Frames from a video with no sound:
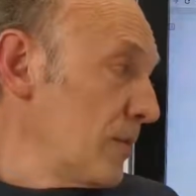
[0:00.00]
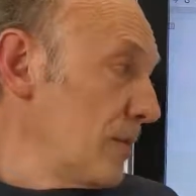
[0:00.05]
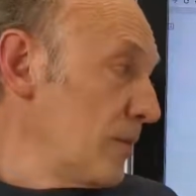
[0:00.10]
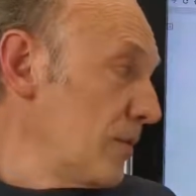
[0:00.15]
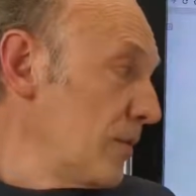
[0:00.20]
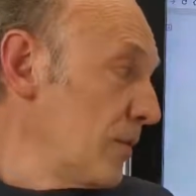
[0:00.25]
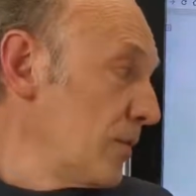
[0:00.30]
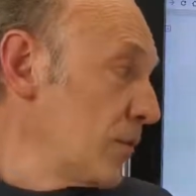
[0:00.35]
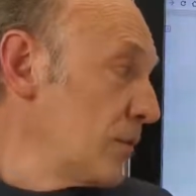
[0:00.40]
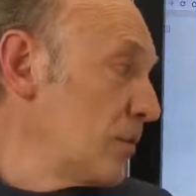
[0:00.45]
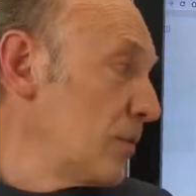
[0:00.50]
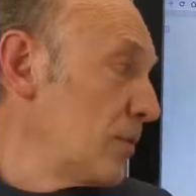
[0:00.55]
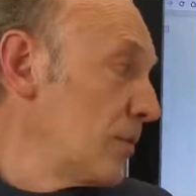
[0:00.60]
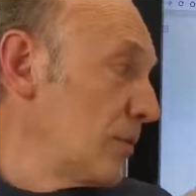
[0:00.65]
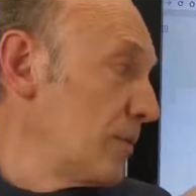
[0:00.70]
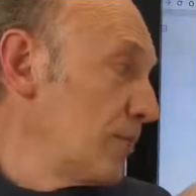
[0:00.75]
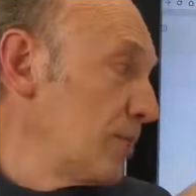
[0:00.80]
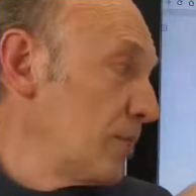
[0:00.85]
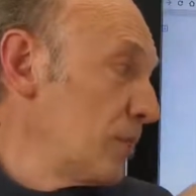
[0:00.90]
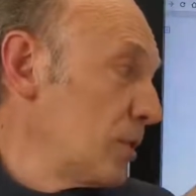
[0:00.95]
This
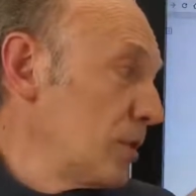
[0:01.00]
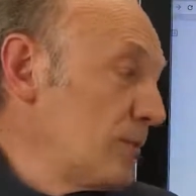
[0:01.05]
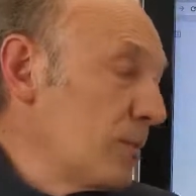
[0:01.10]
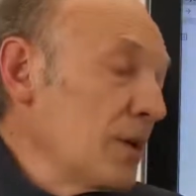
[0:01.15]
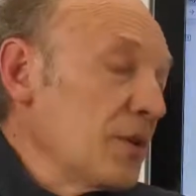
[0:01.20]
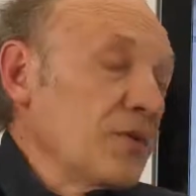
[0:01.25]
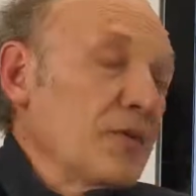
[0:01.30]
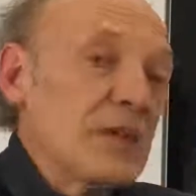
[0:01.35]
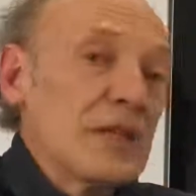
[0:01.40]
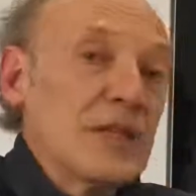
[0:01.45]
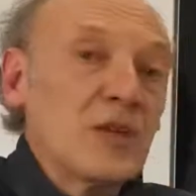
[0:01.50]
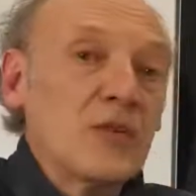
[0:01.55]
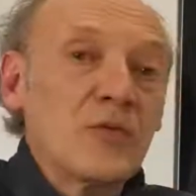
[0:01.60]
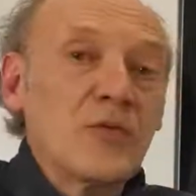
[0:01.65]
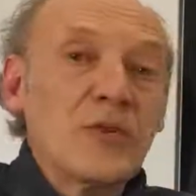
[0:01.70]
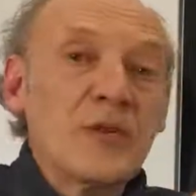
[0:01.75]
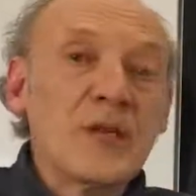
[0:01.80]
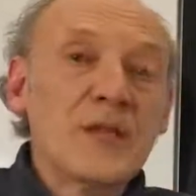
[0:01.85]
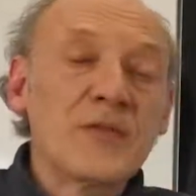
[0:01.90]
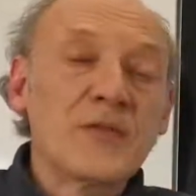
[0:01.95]
basically
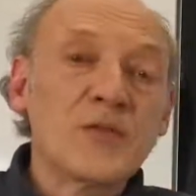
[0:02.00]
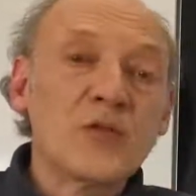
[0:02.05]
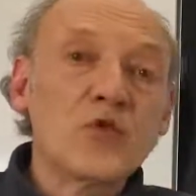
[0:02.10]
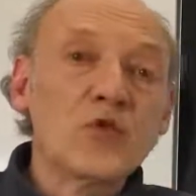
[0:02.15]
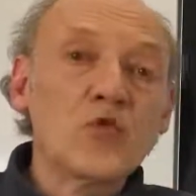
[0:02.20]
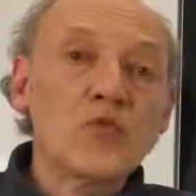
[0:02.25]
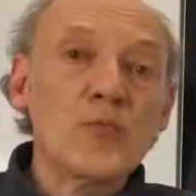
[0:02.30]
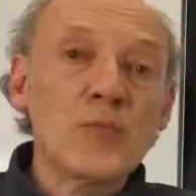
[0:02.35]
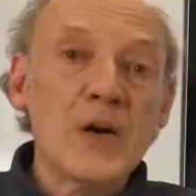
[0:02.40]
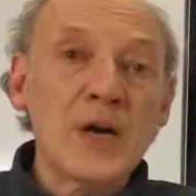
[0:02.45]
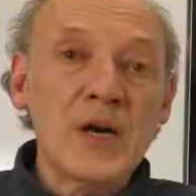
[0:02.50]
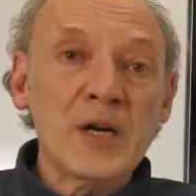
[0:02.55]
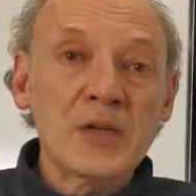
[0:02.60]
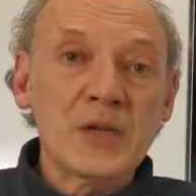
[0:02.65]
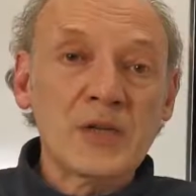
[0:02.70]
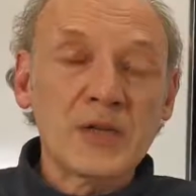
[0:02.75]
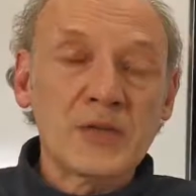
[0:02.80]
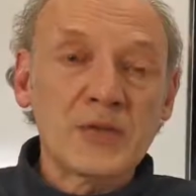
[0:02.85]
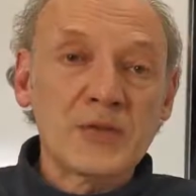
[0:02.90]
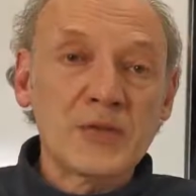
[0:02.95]
creates a new
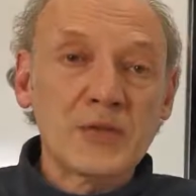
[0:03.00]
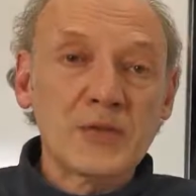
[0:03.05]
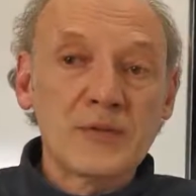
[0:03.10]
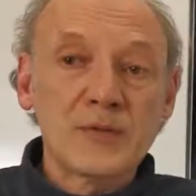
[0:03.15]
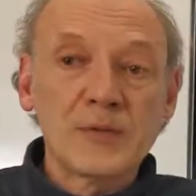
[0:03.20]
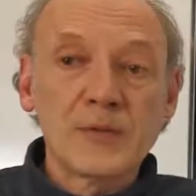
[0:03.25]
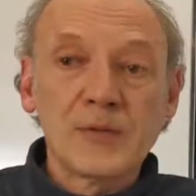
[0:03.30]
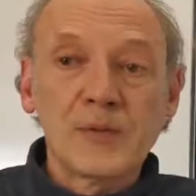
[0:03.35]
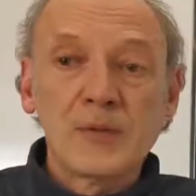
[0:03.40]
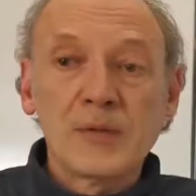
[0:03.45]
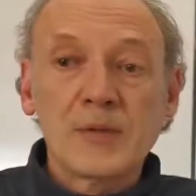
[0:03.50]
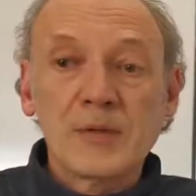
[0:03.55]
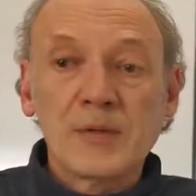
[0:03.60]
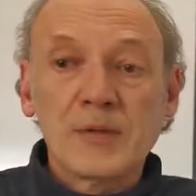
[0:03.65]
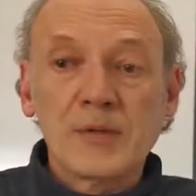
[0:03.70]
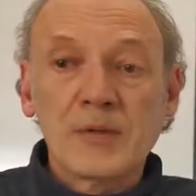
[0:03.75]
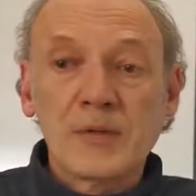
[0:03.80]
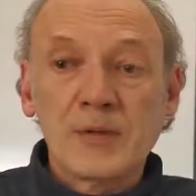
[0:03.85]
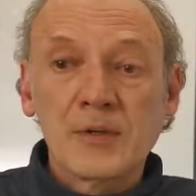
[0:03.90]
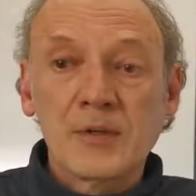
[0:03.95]
market.
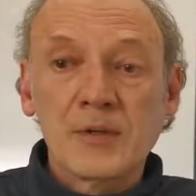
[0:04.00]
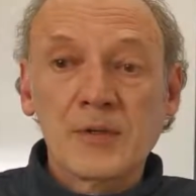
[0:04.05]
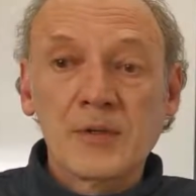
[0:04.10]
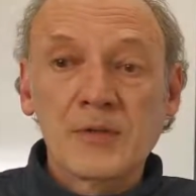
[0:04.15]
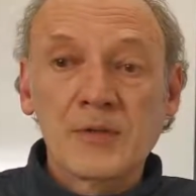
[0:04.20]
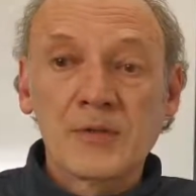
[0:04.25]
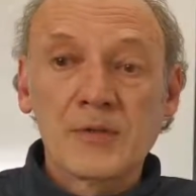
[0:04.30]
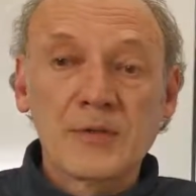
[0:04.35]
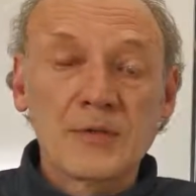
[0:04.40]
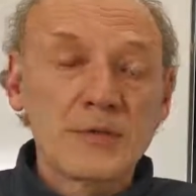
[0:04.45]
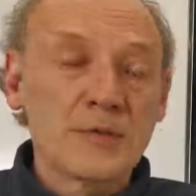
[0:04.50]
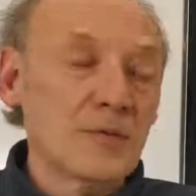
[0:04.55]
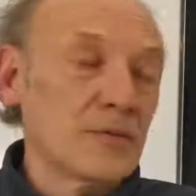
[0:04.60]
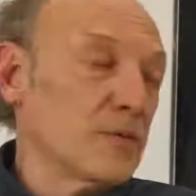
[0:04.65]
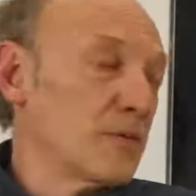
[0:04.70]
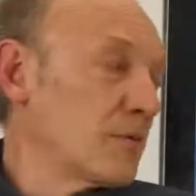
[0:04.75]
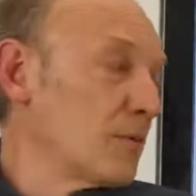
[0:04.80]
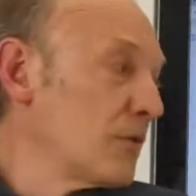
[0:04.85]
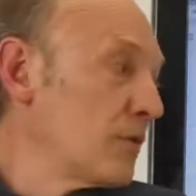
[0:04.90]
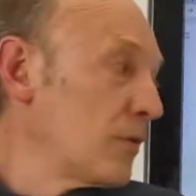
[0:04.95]
And
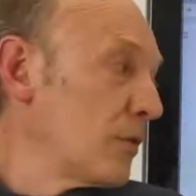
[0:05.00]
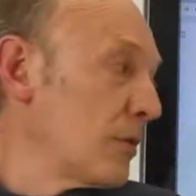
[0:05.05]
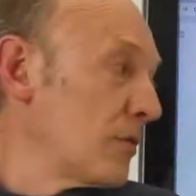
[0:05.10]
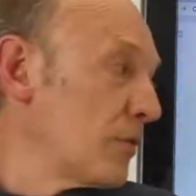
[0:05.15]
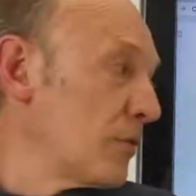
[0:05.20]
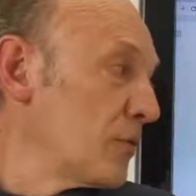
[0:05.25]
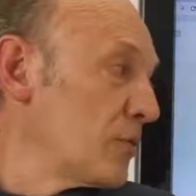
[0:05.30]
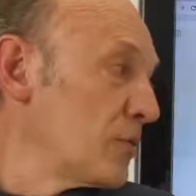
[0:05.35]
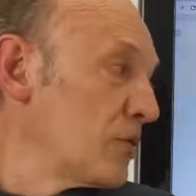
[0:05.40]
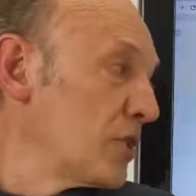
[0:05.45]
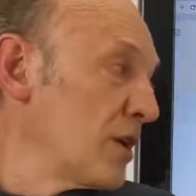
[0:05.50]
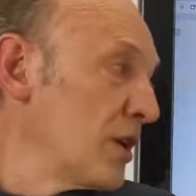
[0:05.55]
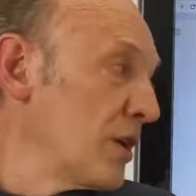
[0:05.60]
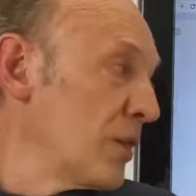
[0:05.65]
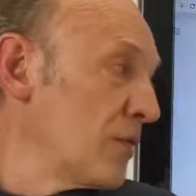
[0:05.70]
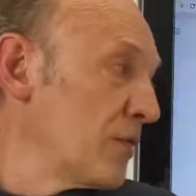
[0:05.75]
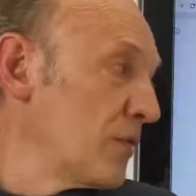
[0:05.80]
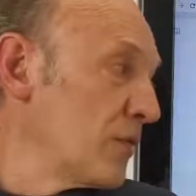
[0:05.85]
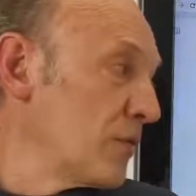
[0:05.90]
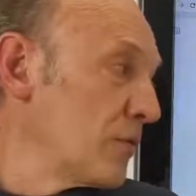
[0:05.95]
this is also a
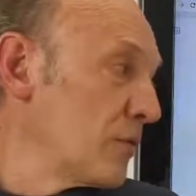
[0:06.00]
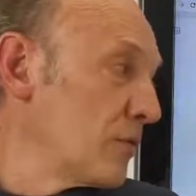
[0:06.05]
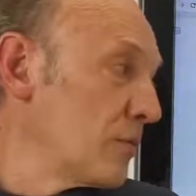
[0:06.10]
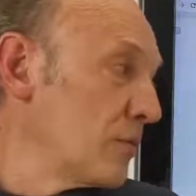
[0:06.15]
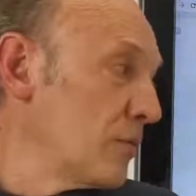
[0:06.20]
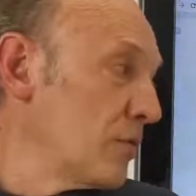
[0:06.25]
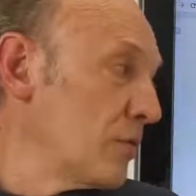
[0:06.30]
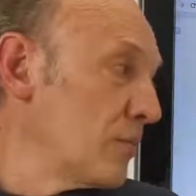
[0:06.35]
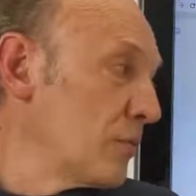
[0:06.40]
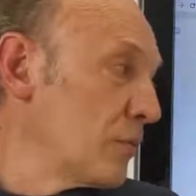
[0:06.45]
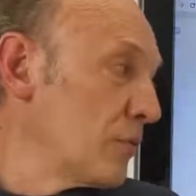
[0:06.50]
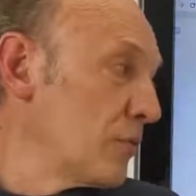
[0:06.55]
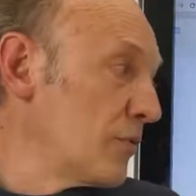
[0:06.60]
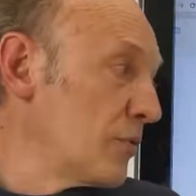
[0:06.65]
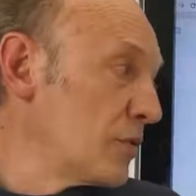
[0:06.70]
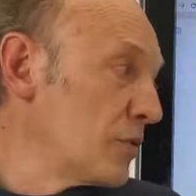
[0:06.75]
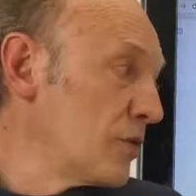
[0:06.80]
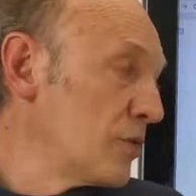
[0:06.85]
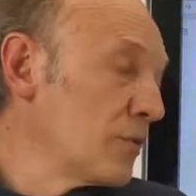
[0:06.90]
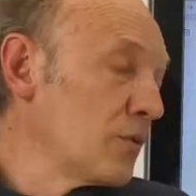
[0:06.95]
chance to
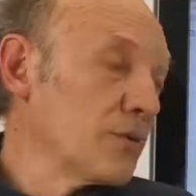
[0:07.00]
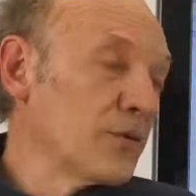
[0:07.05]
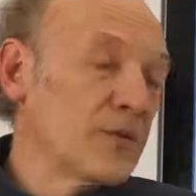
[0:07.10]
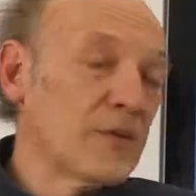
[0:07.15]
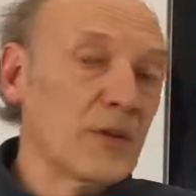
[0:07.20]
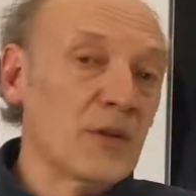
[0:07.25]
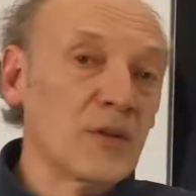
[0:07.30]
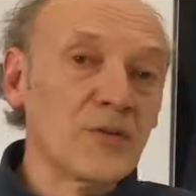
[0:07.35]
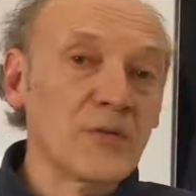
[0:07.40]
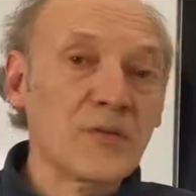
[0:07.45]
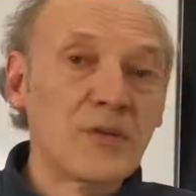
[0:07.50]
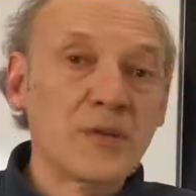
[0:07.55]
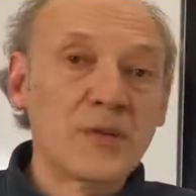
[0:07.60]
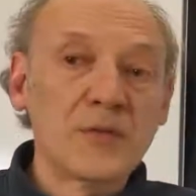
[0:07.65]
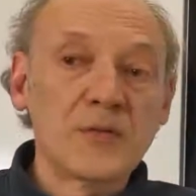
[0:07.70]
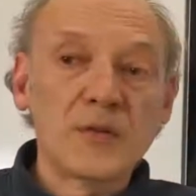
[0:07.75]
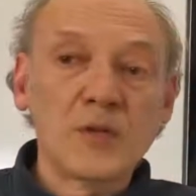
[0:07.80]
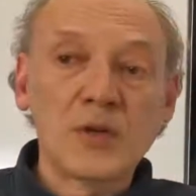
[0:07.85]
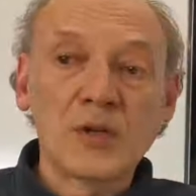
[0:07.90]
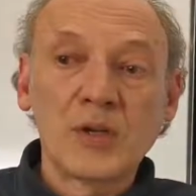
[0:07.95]
position ourselves
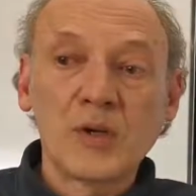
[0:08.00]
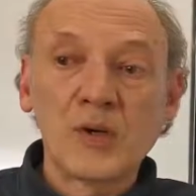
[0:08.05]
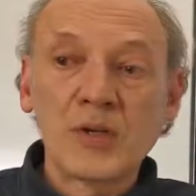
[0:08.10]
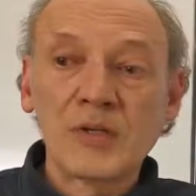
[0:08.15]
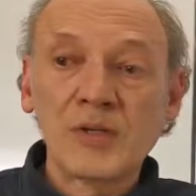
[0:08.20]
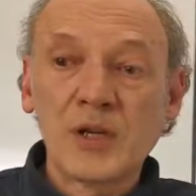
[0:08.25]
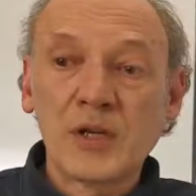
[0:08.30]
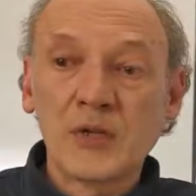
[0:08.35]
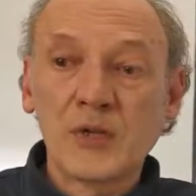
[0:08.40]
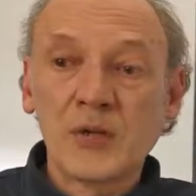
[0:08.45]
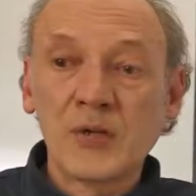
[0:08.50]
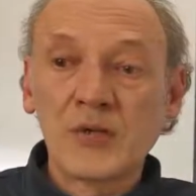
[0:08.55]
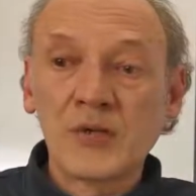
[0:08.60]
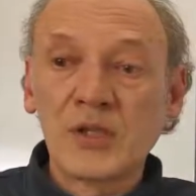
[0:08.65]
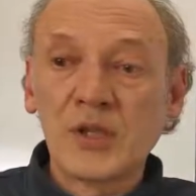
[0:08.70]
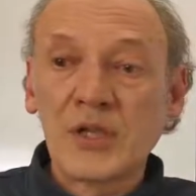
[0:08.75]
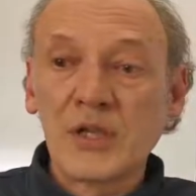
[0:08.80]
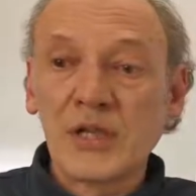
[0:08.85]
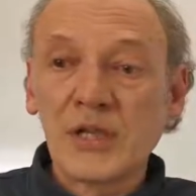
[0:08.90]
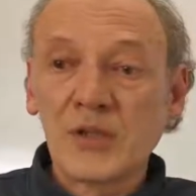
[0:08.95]
as
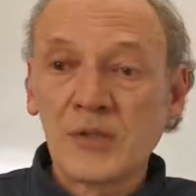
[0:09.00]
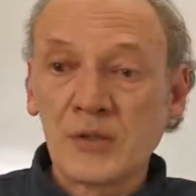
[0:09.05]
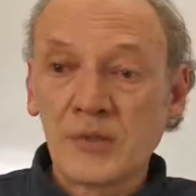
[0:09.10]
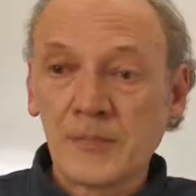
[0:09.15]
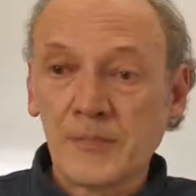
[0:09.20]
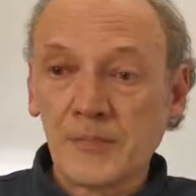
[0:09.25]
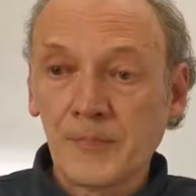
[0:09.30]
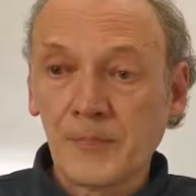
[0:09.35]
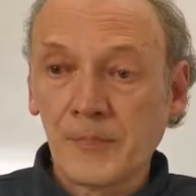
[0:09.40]
technology leader.